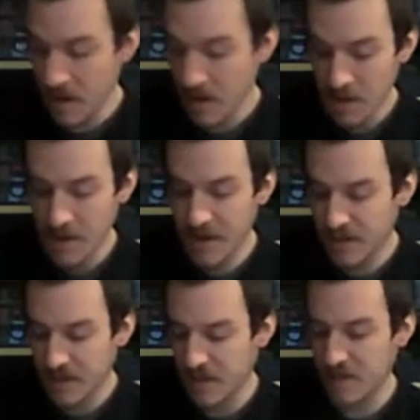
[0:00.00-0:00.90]
this
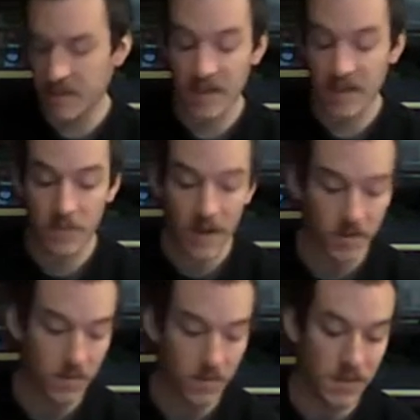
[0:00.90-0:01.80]
and this next box are the
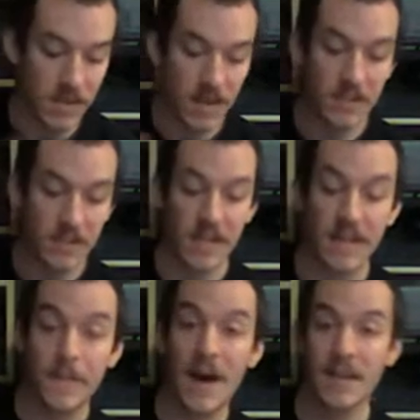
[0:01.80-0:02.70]
ones that I just had the
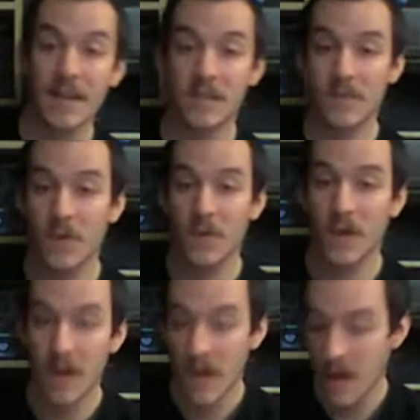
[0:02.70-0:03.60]
boxes for,
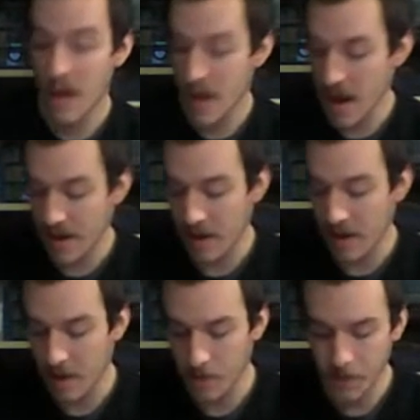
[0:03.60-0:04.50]
and I